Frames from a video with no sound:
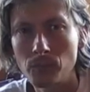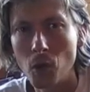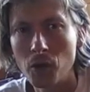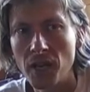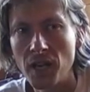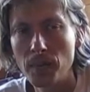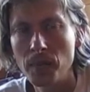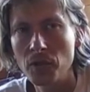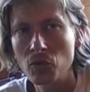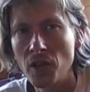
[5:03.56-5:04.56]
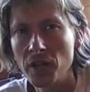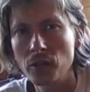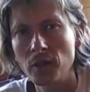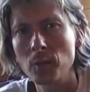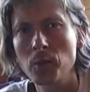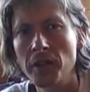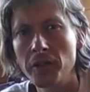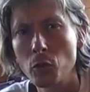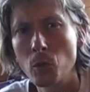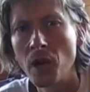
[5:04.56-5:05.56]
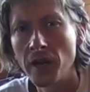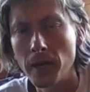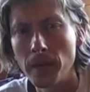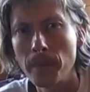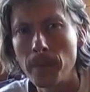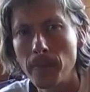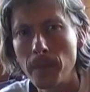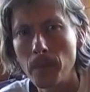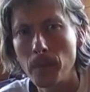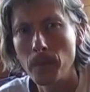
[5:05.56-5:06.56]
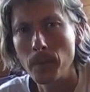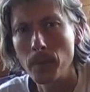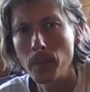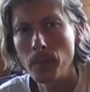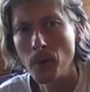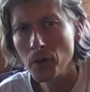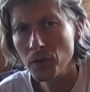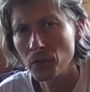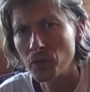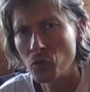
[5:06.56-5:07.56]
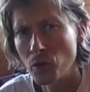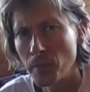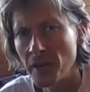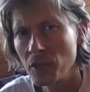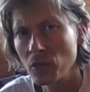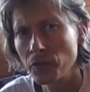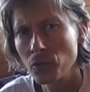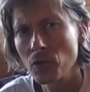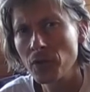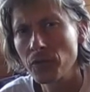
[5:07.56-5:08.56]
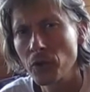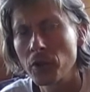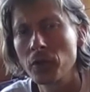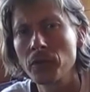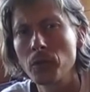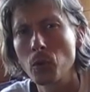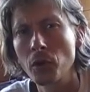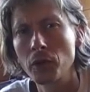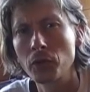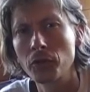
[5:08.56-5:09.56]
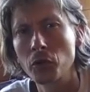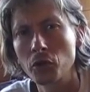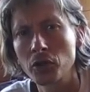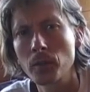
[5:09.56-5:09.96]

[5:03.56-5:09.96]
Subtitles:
Okay, let me try to explain you why. Most of you, or many of you, have heard of the work of Dr.